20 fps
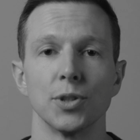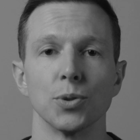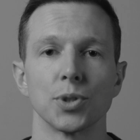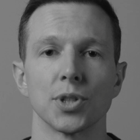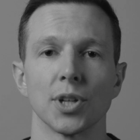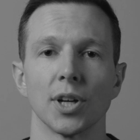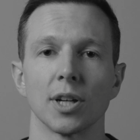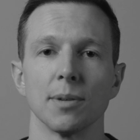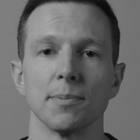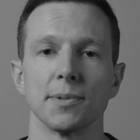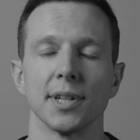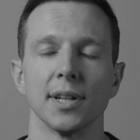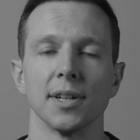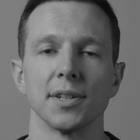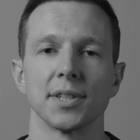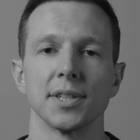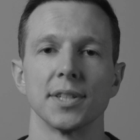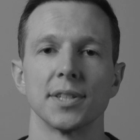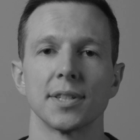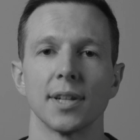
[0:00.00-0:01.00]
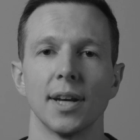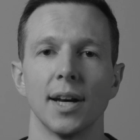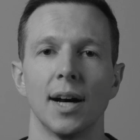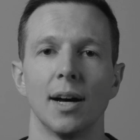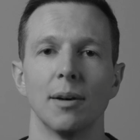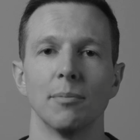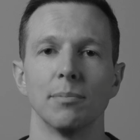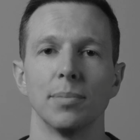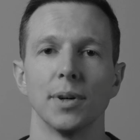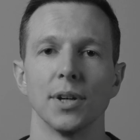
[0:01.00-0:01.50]
circumstances,
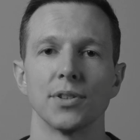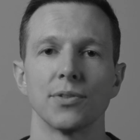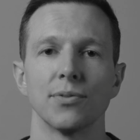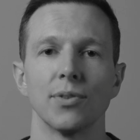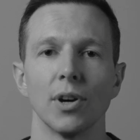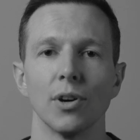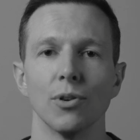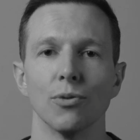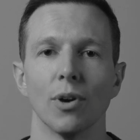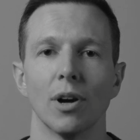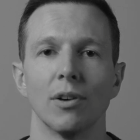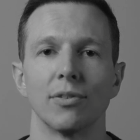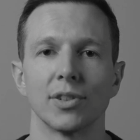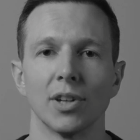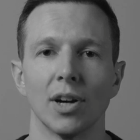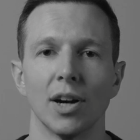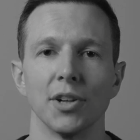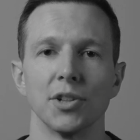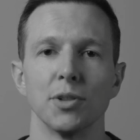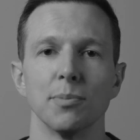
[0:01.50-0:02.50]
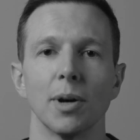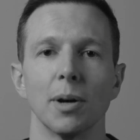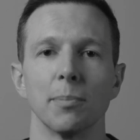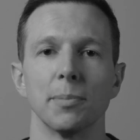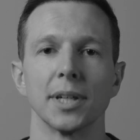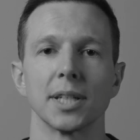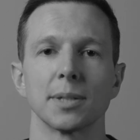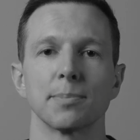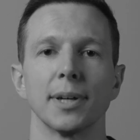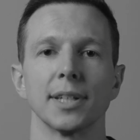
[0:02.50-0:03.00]
but as a very rough guide, you might
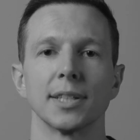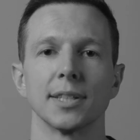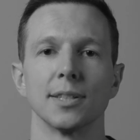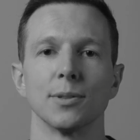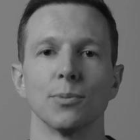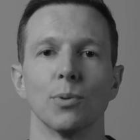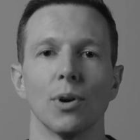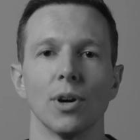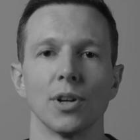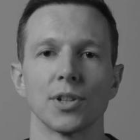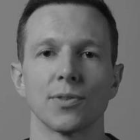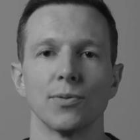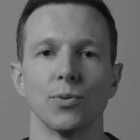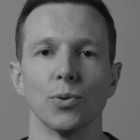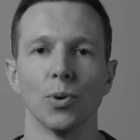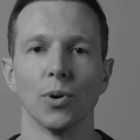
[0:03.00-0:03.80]
be expected to ask for